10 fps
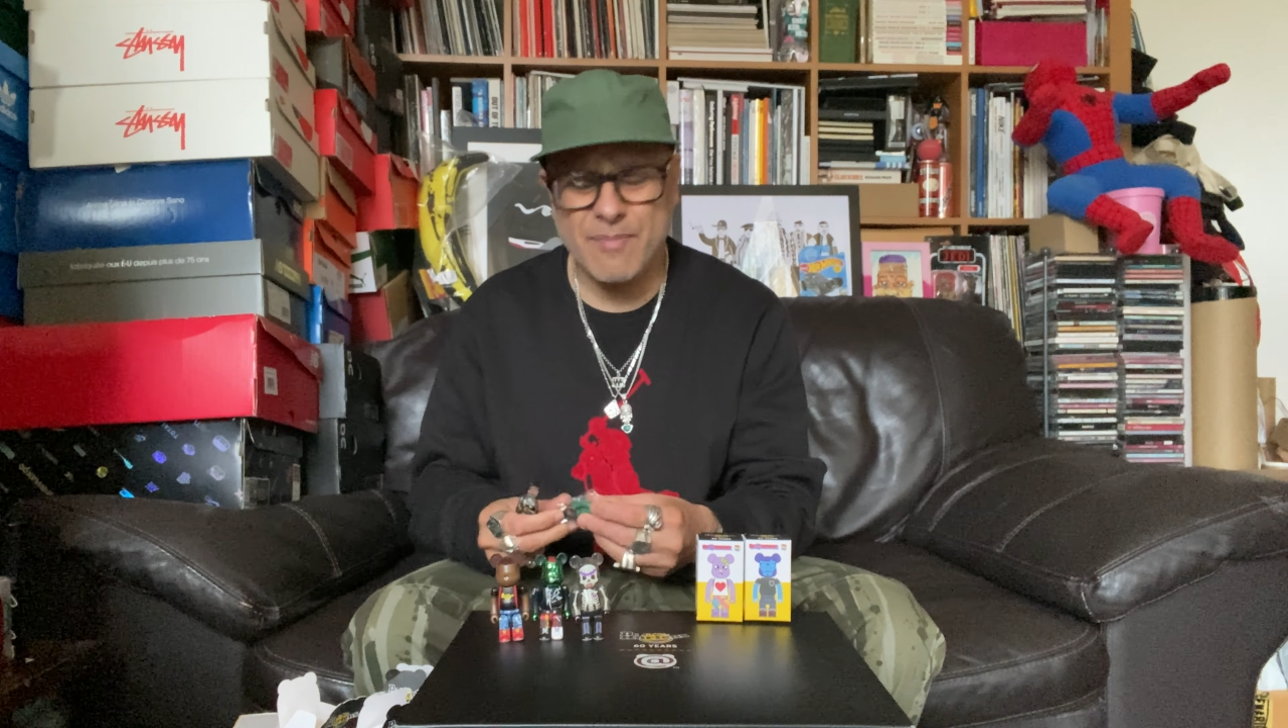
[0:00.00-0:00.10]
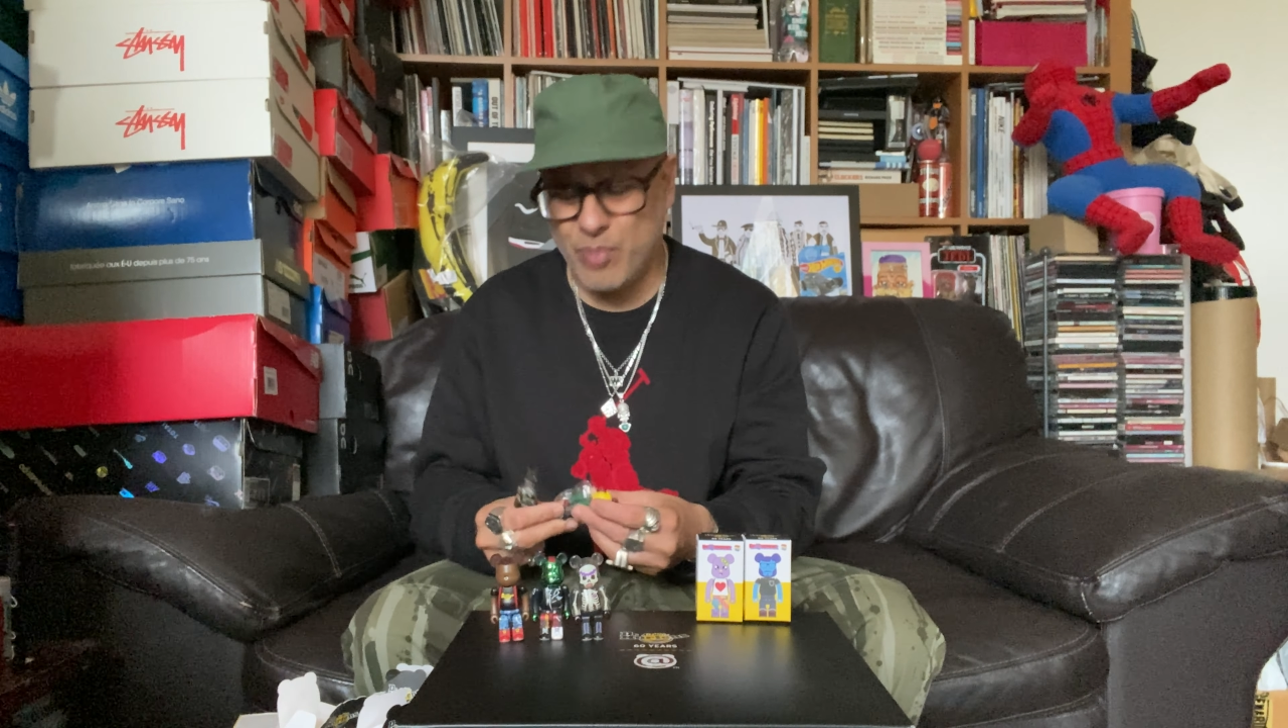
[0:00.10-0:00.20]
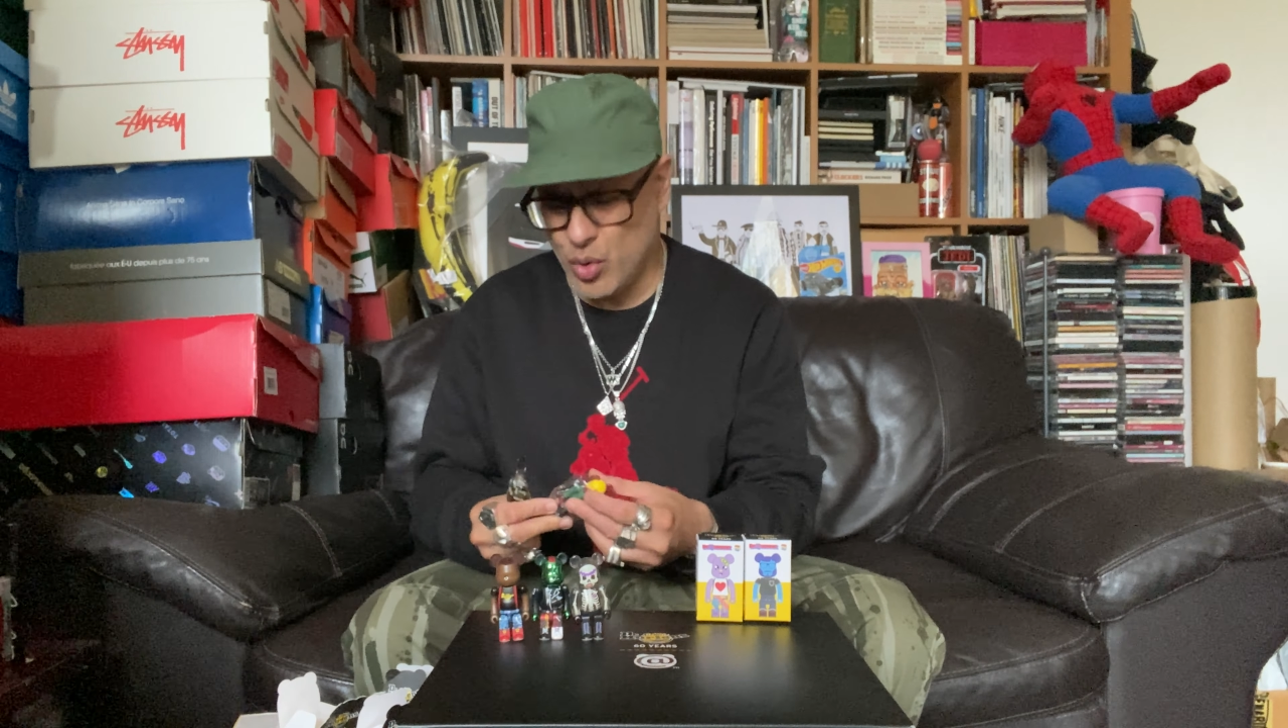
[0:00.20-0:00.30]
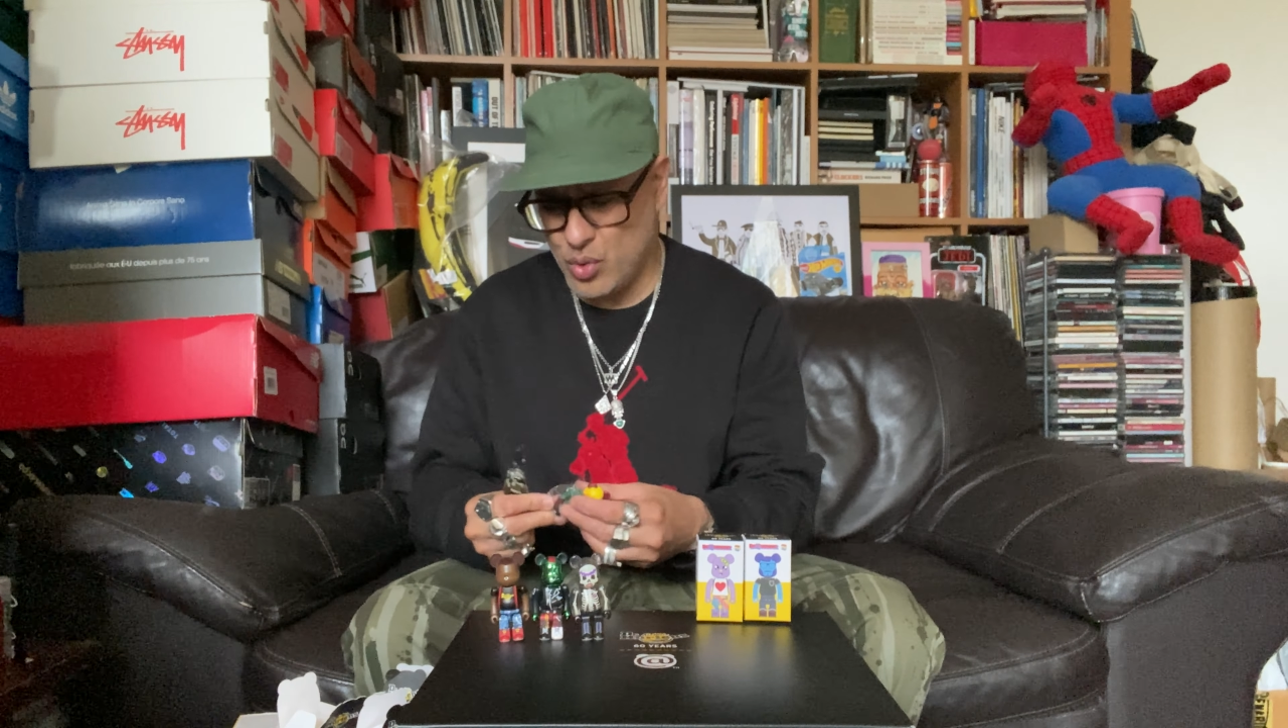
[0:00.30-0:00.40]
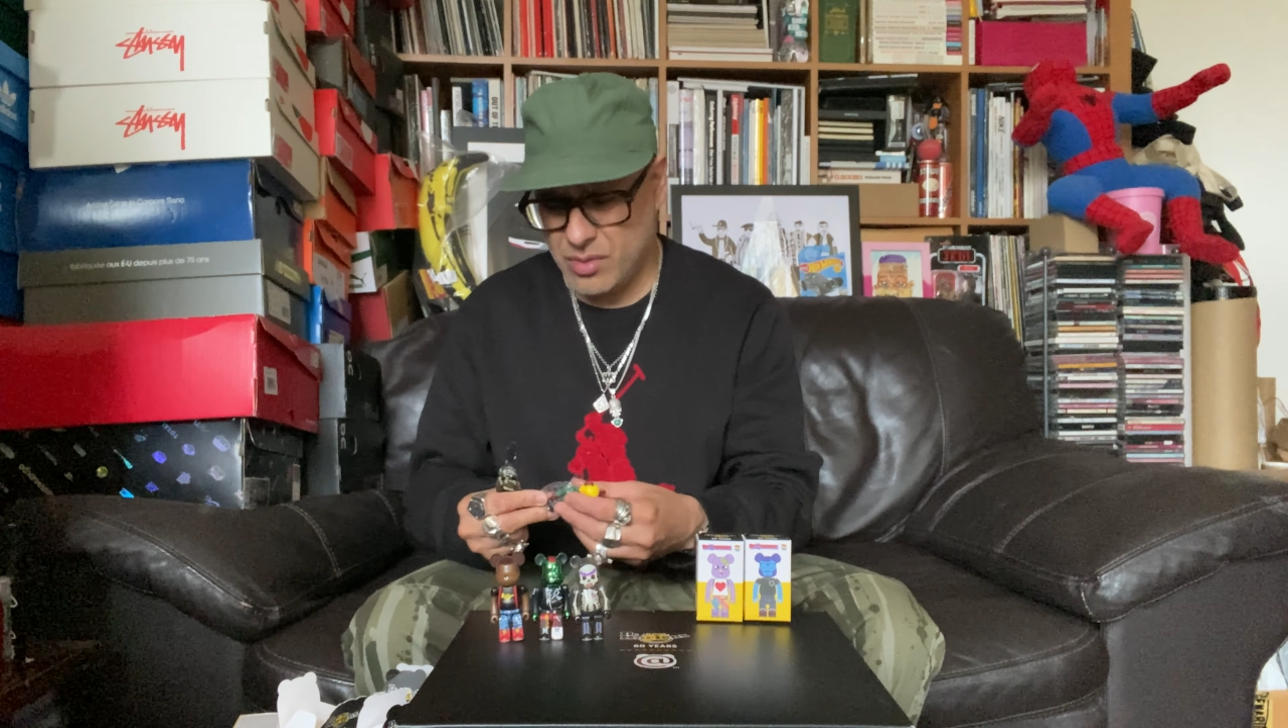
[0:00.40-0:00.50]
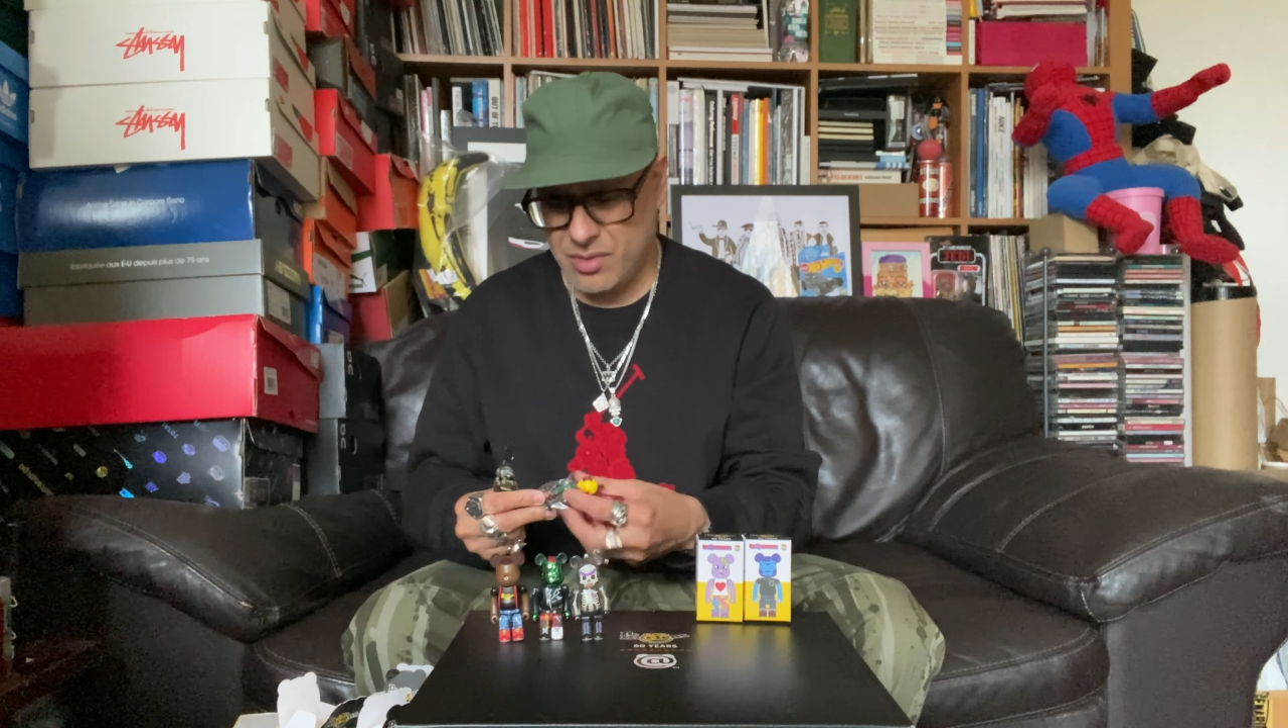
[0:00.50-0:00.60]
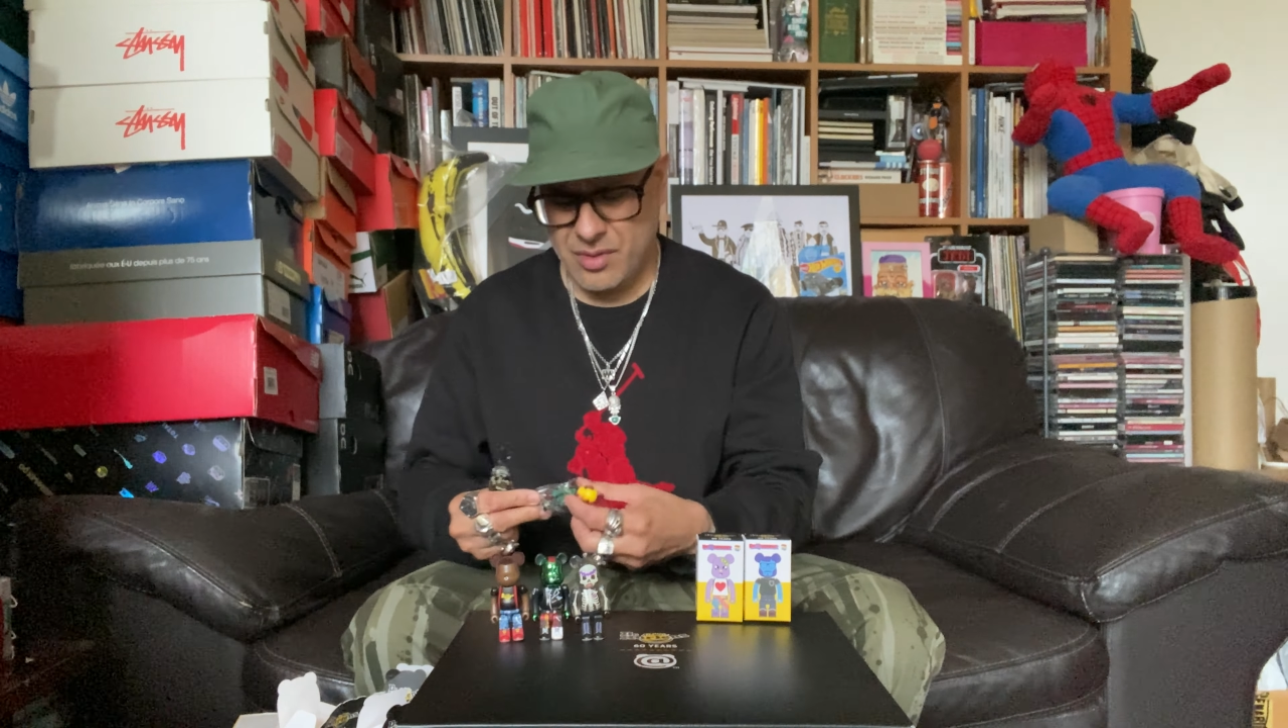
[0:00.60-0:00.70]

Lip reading: boot